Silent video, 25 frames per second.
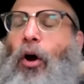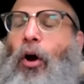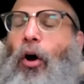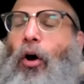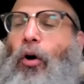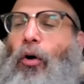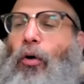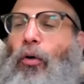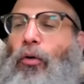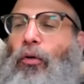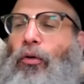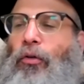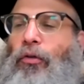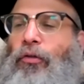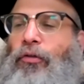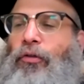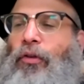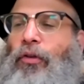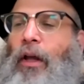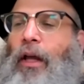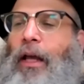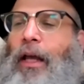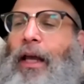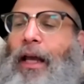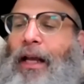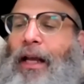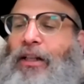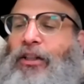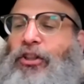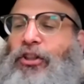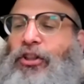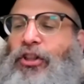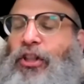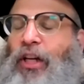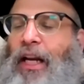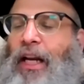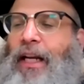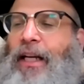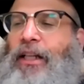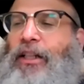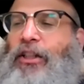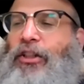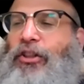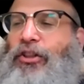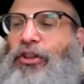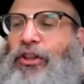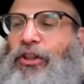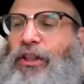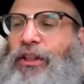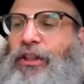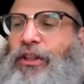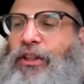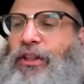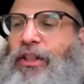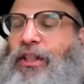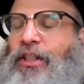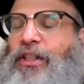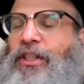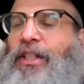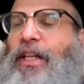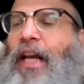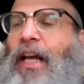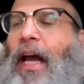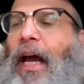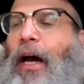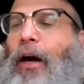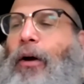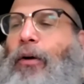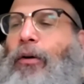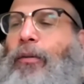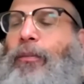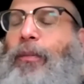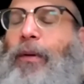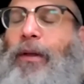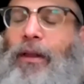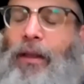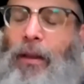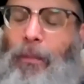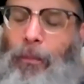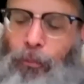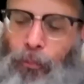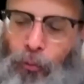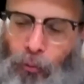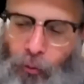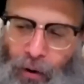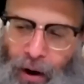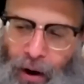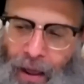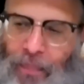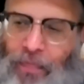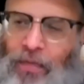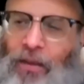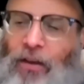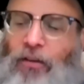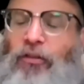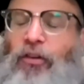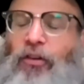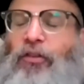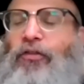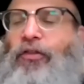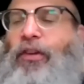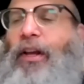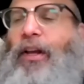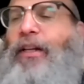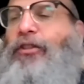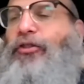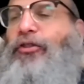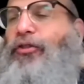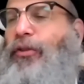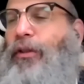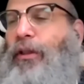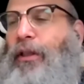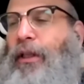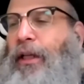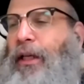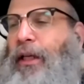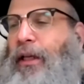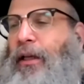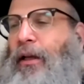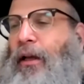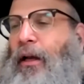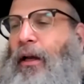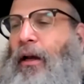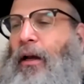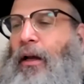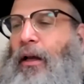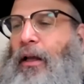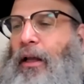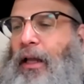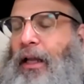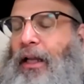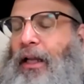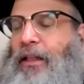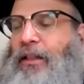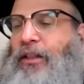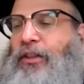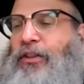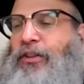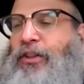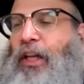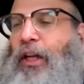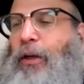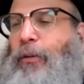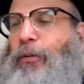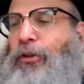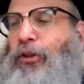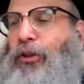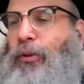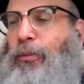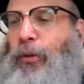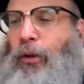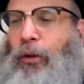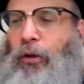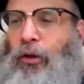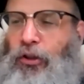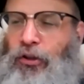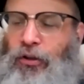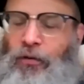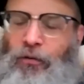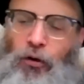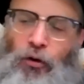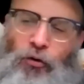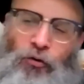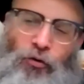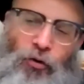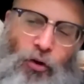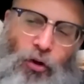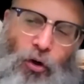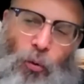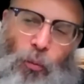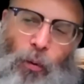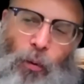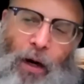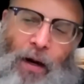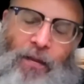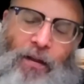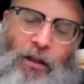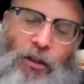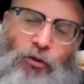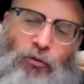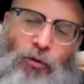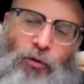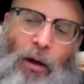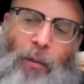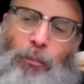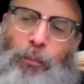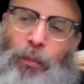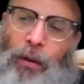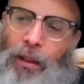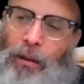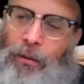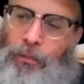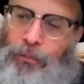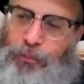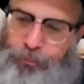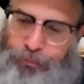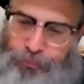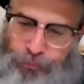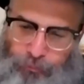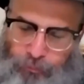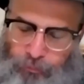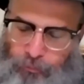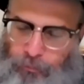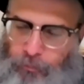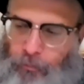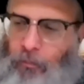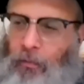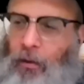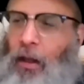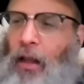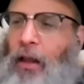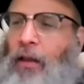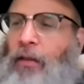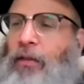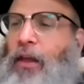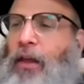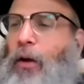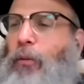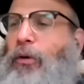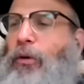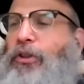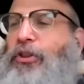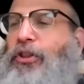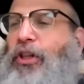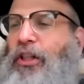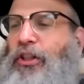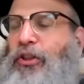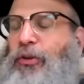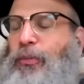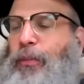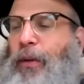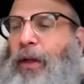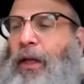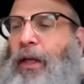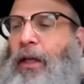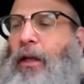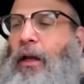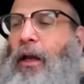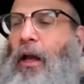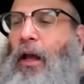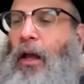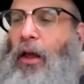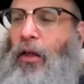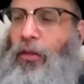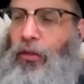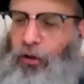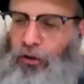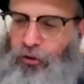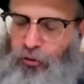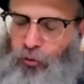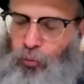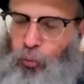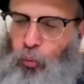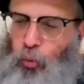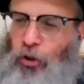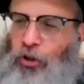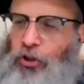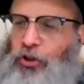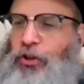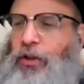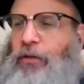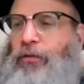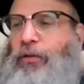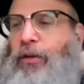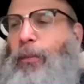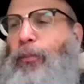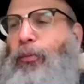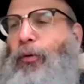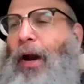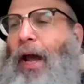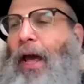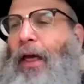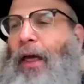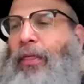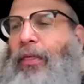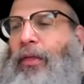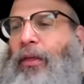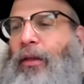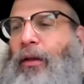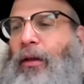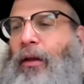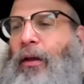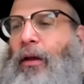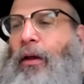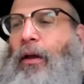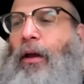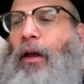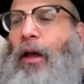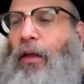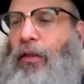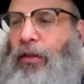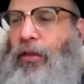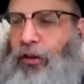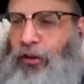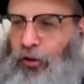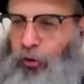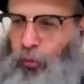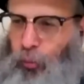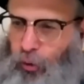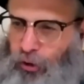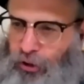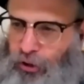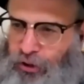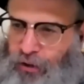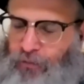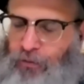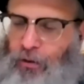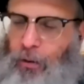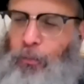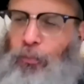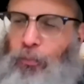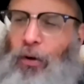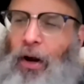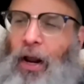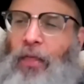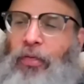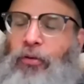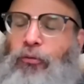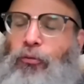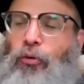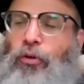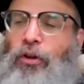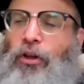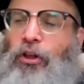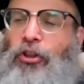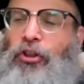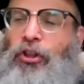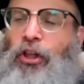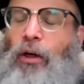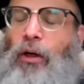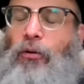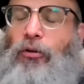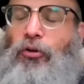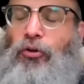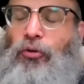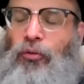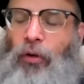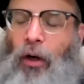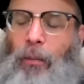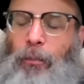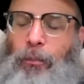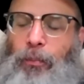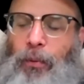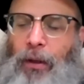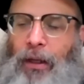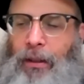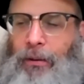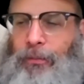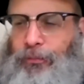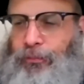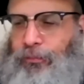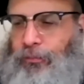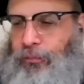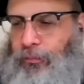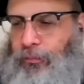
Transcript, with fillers: holes, it changes the sound. But the breath is essentially indistinguishable because if you took away the trumpet, there would just be the swoosh of the breath. The swoosh of the breath through the ch- trumpet